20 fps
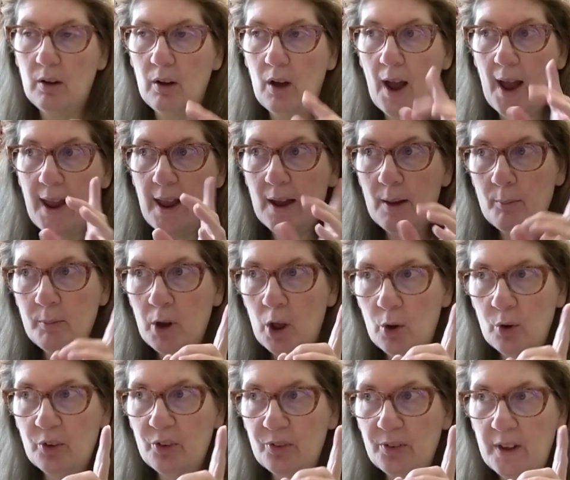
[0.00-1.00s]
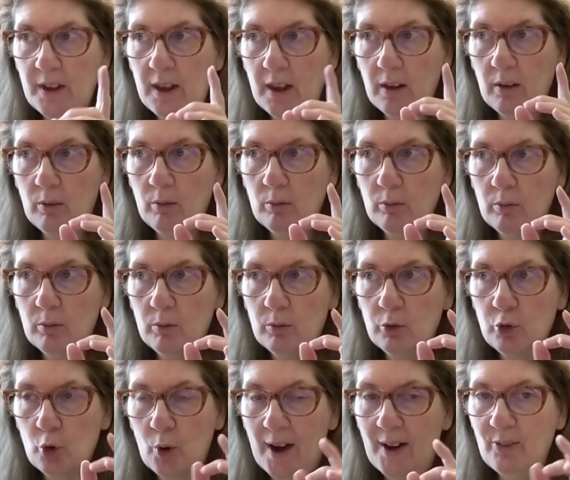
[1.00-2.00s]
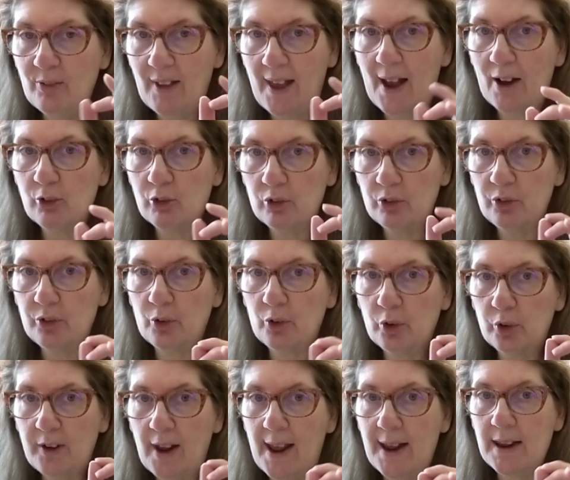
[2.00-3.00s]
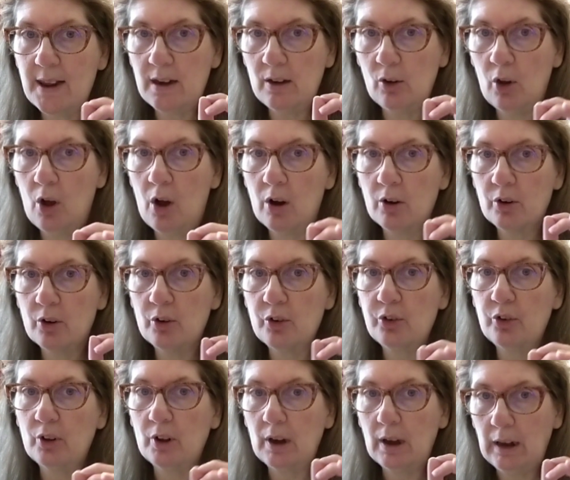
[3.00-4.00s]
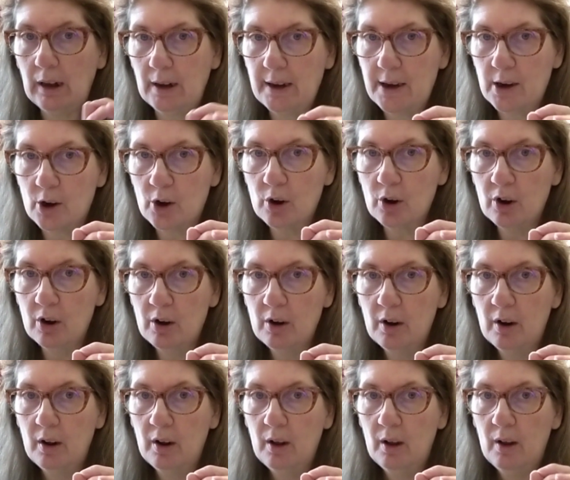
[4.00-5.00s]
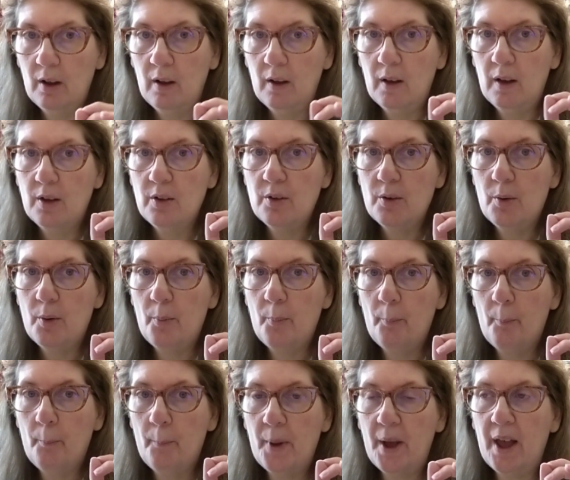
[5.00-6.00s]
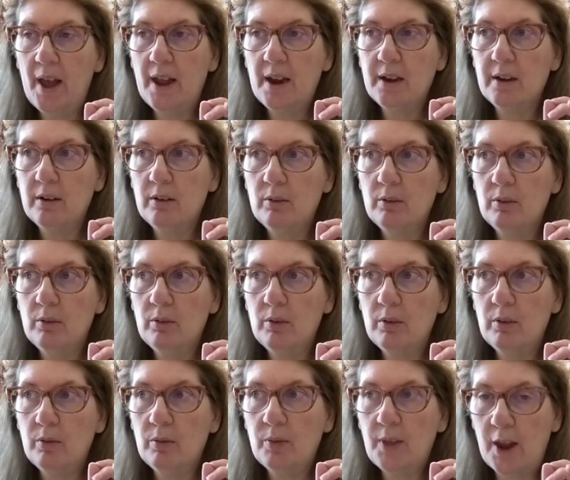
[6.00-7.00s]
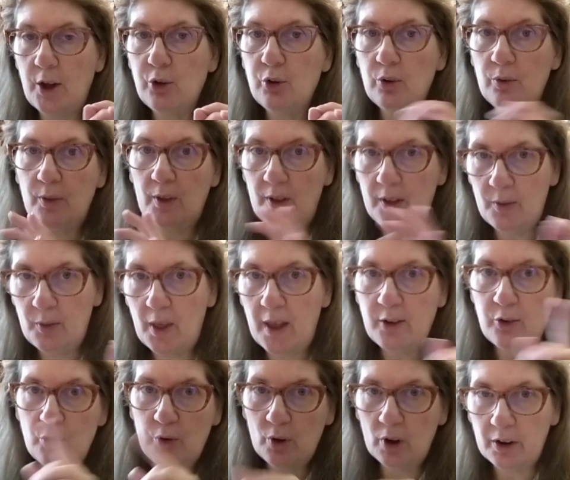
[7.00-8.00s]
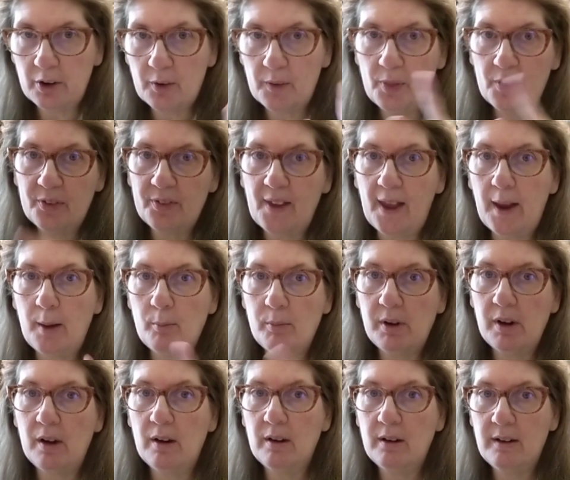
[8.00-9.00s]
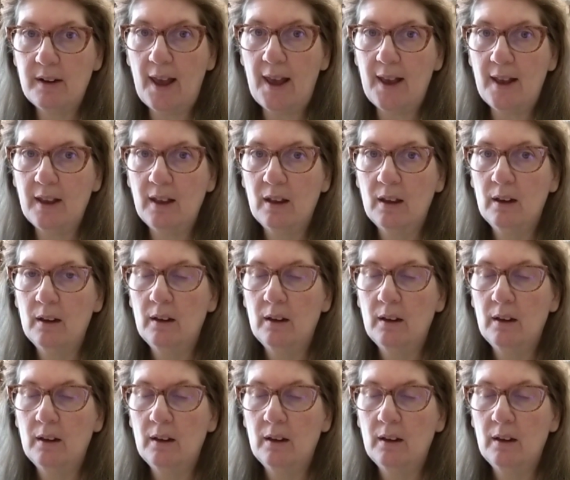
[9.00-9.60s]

I am noticing transactions are taking longer to clear, but they do clear on the same day.